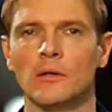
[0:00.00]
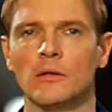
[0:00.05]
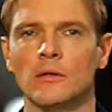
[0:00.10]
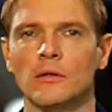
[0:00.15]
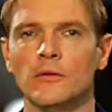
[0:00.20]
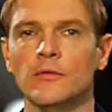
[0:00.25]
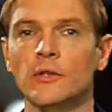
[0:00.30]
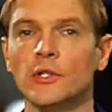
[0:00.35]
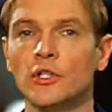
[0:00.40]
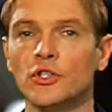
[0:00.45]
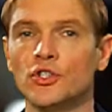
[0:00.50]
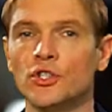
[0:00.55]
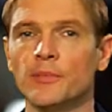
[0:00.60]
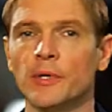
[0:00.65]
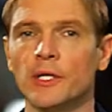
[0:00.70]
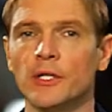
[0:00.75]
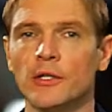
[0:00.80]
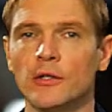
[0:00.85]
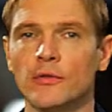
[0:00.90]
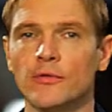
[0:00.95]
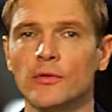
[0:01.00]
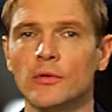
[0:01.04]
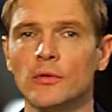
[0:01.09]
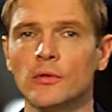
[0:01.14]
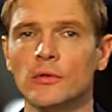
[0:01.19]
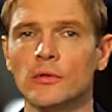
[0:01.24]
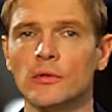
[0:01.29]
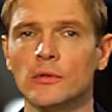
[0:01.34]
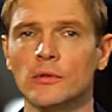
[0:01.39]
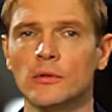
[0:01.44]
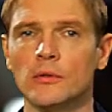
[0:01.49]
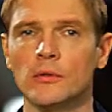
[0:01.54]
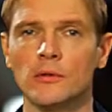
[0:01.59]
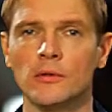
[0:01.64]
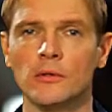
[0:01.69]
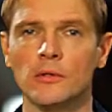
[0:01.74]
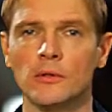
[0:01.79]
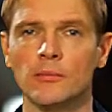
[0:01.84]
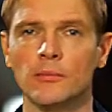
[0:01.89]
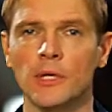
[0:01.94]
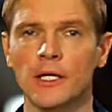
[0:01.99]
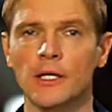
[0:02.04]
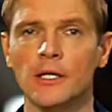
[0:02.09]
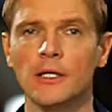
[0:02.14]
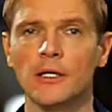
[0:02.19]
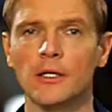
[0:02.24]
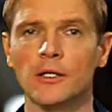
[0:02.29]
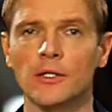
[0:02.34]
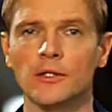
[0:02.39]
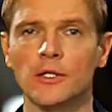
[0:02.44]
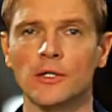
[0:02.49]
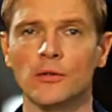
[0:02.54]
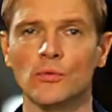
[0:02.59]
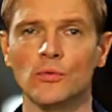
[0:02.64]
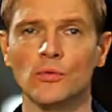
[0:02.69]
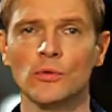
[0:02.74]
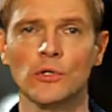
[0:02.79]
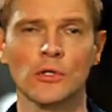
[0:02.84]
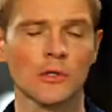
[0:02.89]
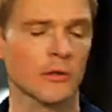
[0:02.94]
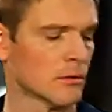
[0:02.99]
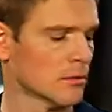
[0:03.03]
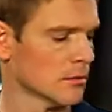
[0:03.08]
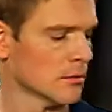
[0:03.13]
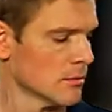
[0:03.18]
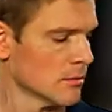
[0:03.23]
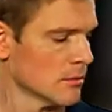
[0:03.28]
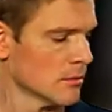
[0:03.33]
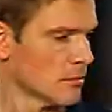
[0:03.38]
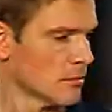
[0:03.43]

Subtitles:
If the chip ID is found, I highlight the router.